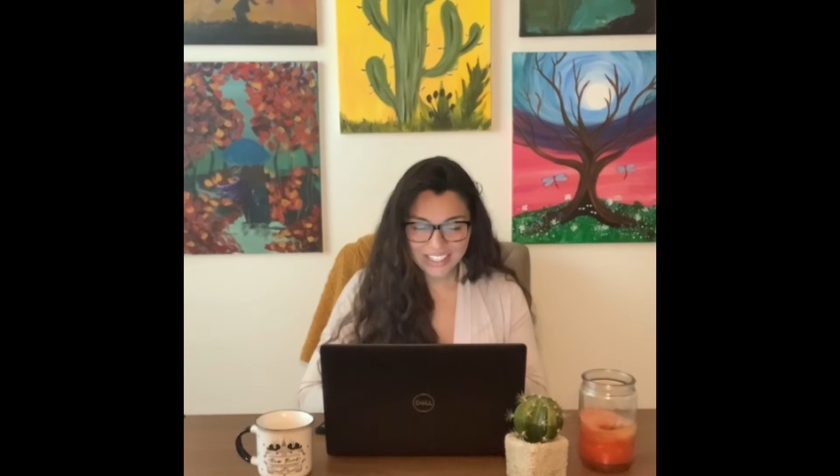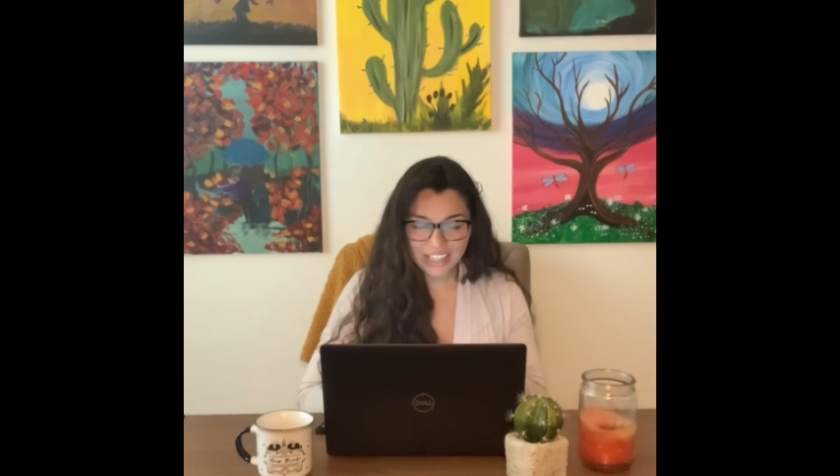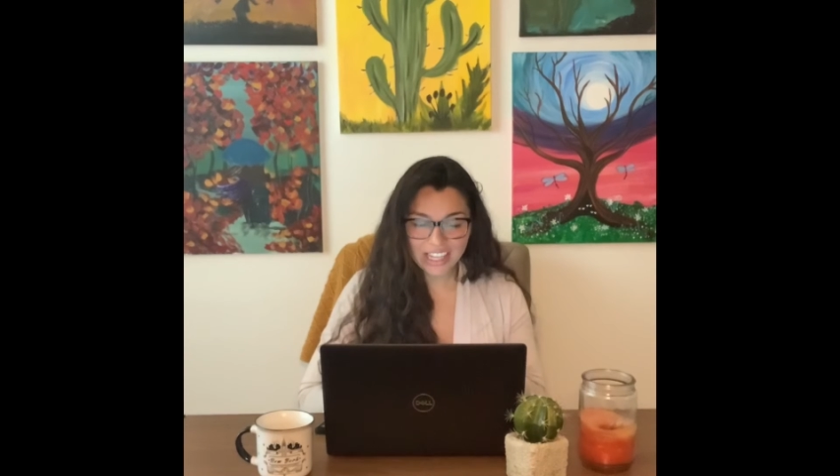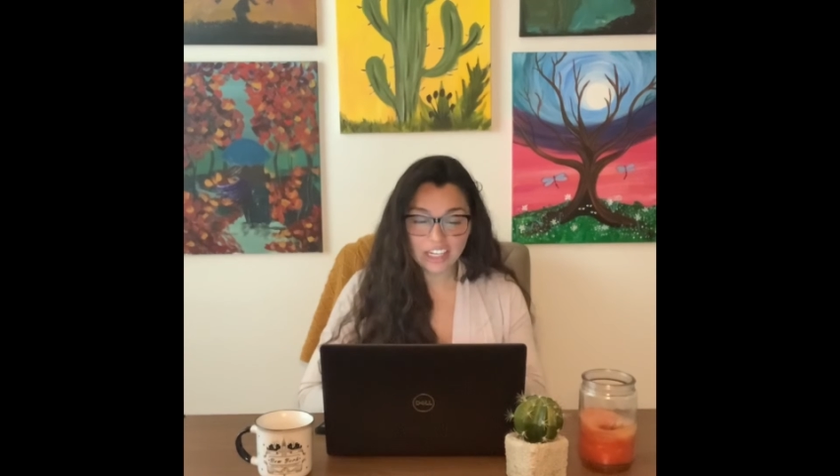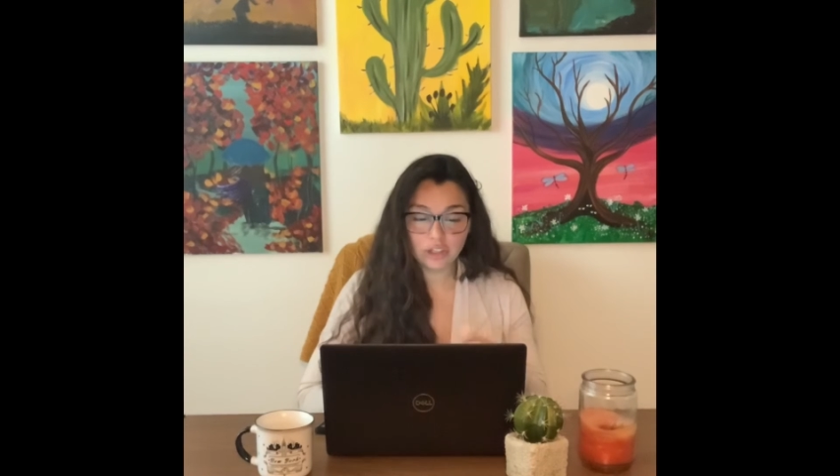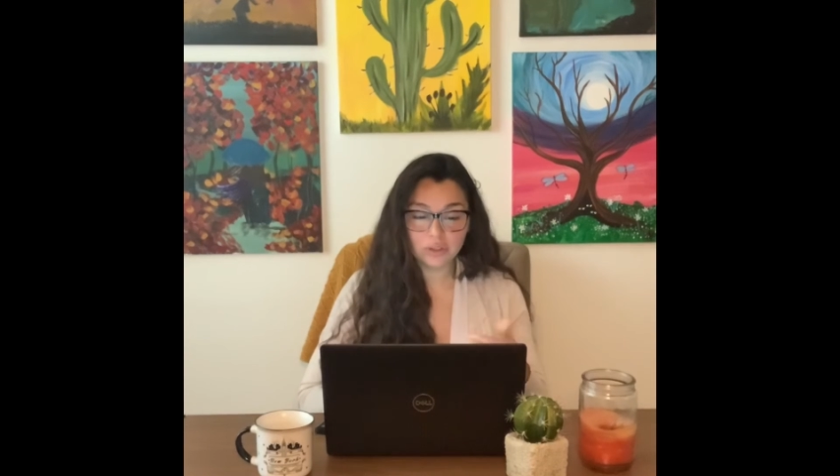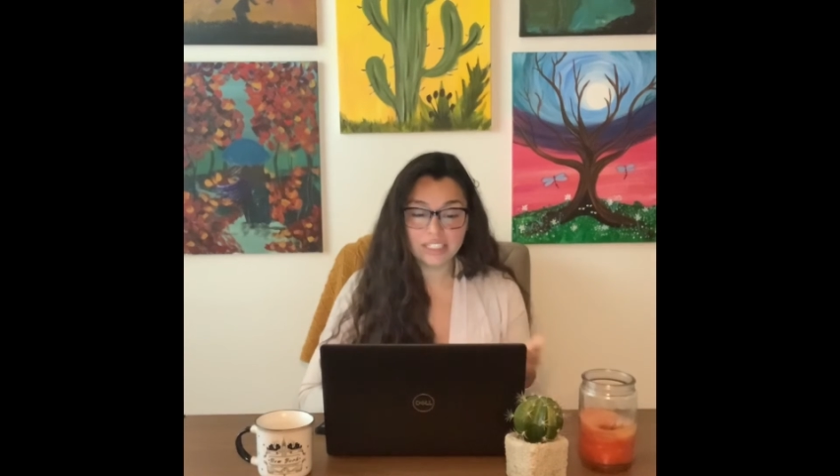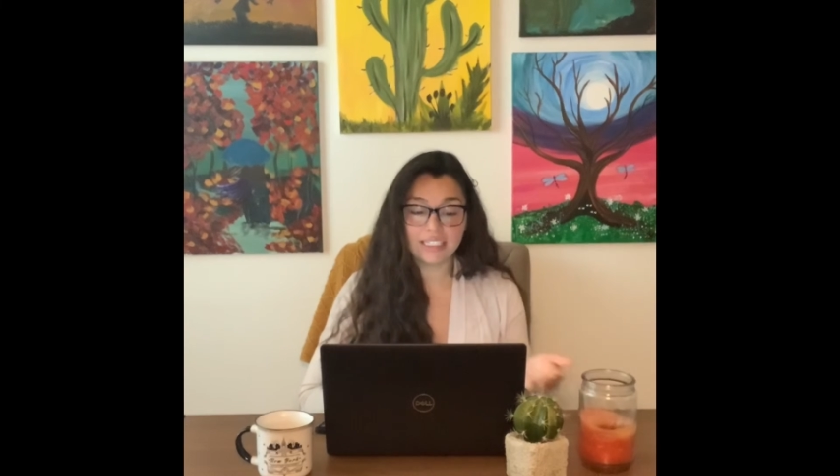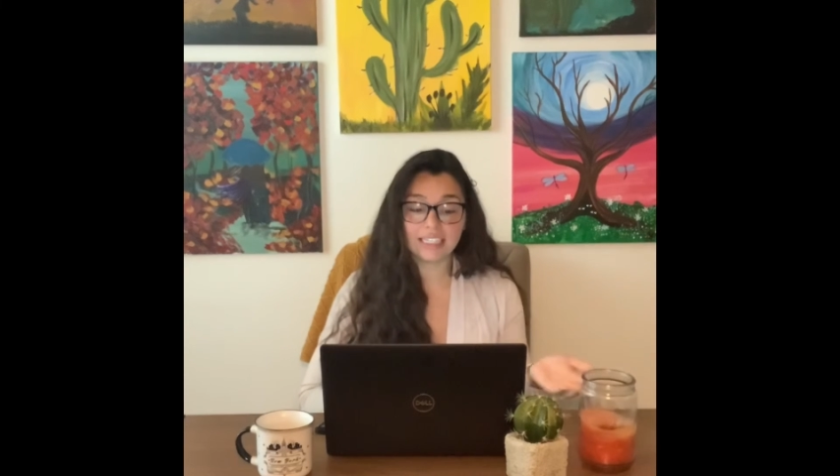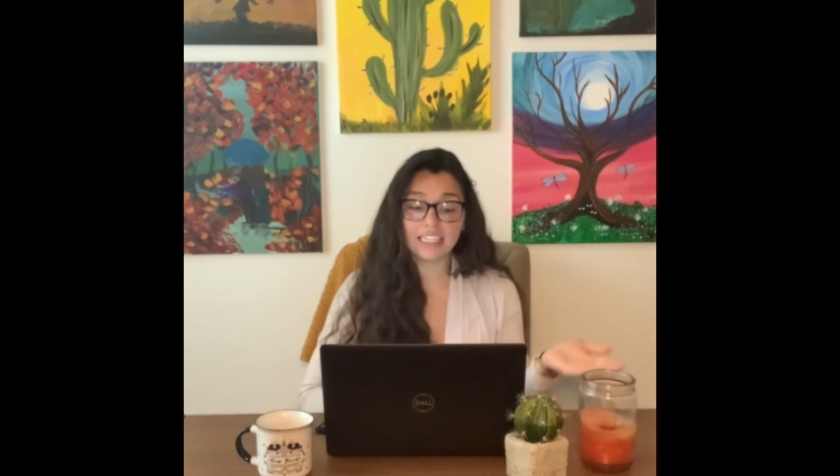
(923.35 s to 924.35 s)
then you'll
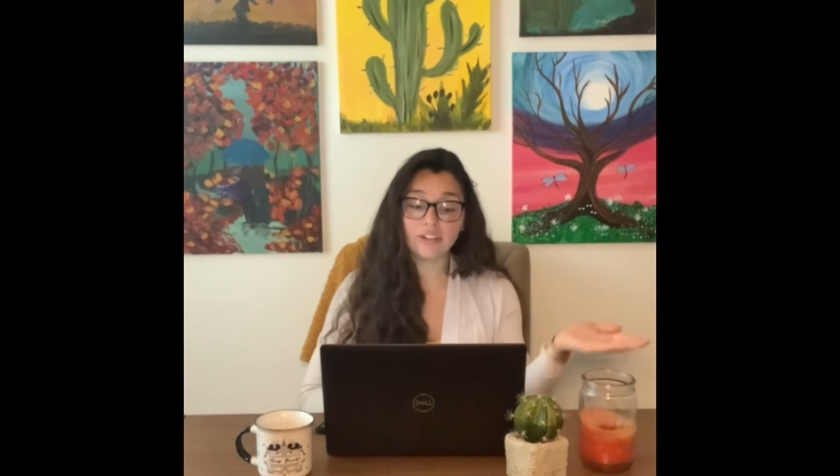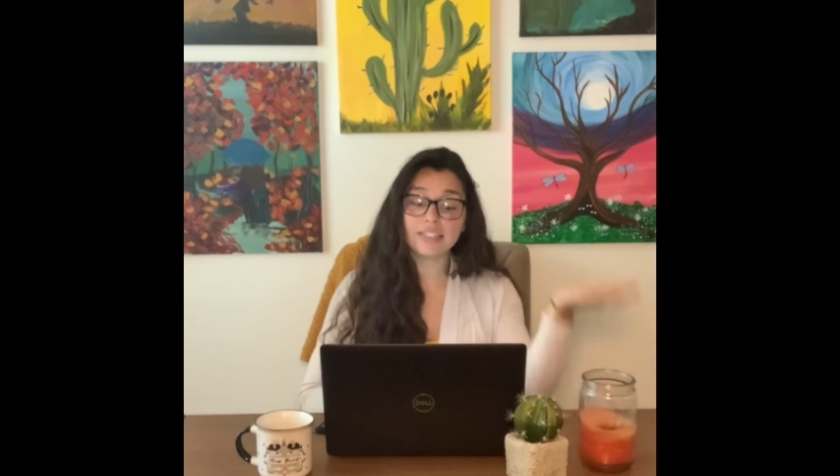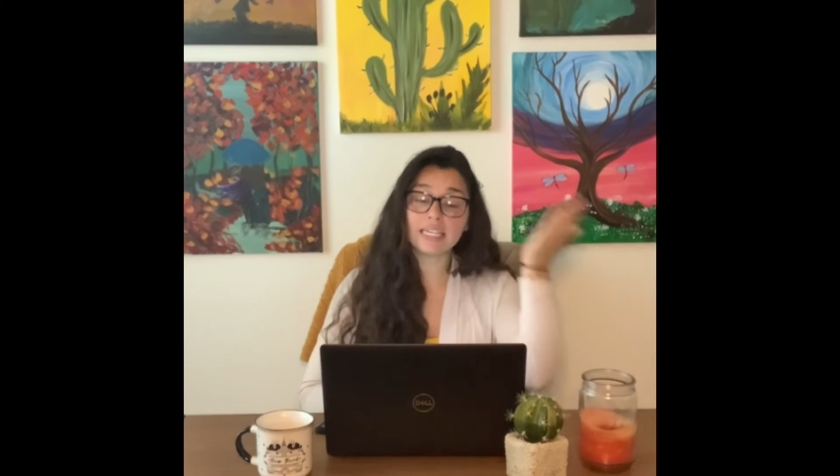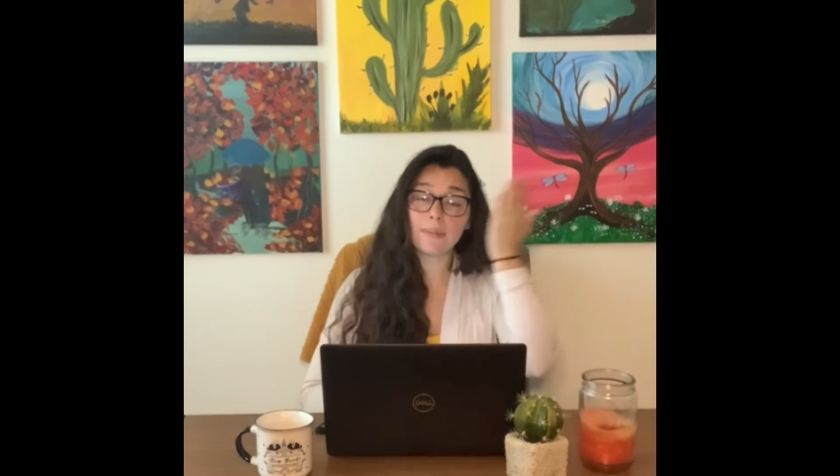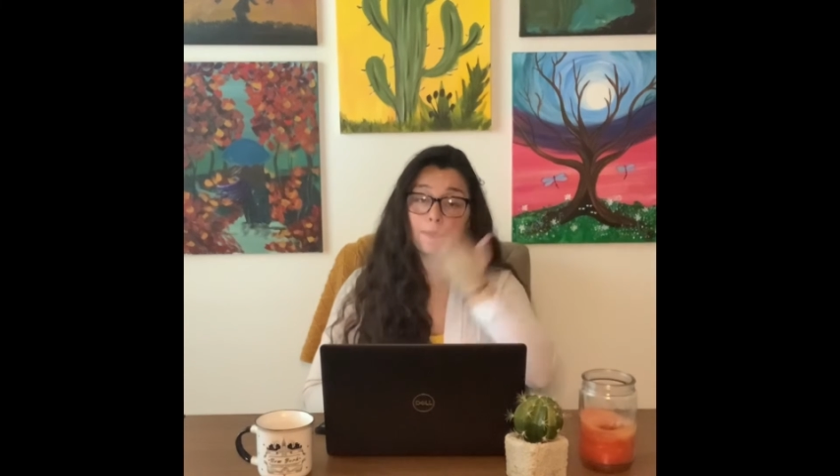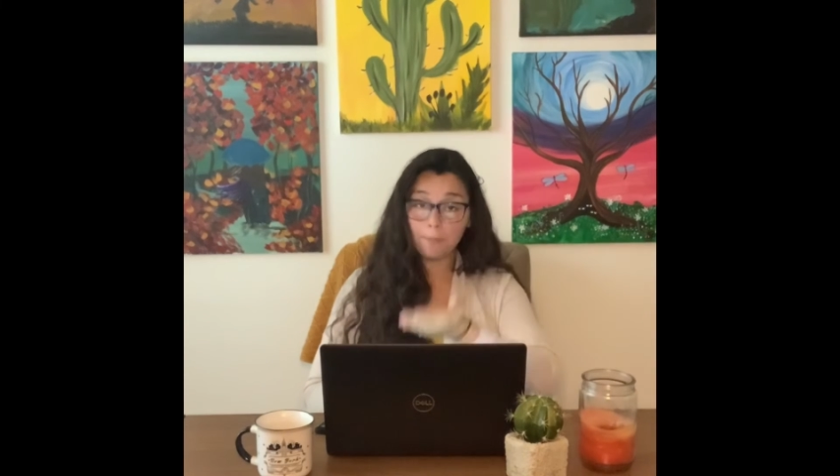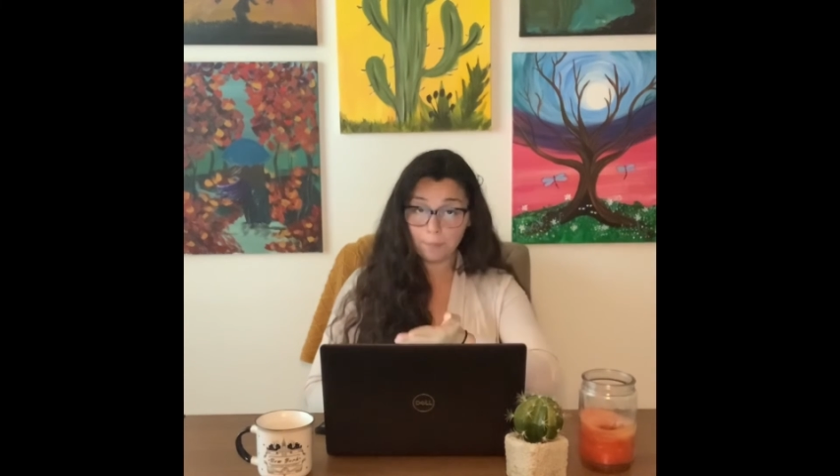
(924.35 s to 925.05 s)
see that there is a